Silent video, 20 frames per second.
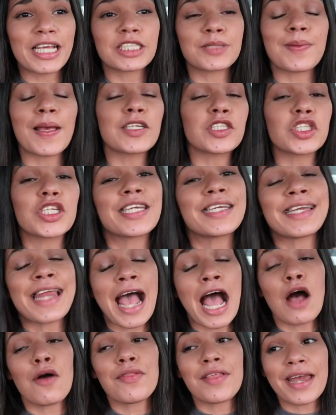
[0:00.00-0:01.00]
especially
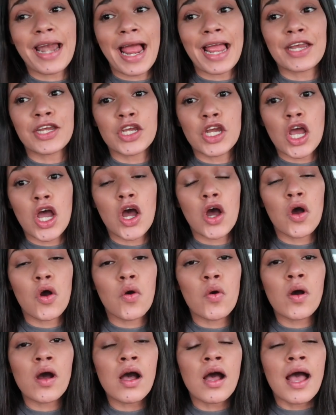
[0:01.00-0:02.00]
now that I
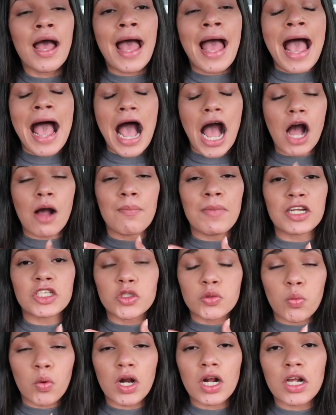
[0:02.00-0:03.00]
know how
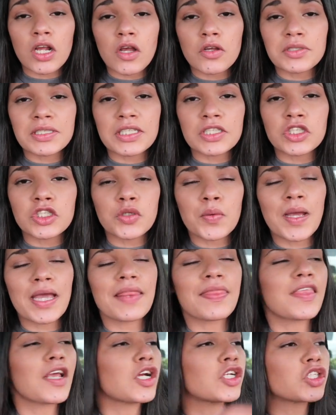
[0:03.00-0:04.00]
much work goes into
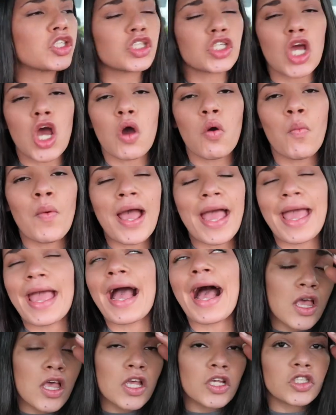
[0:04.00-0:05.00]
it. There's no
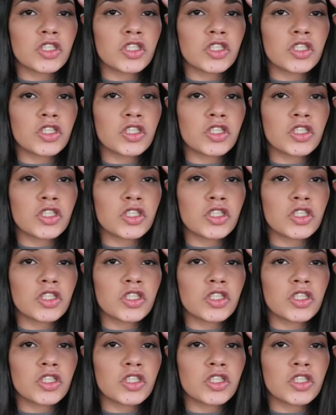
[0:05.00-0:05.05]
way.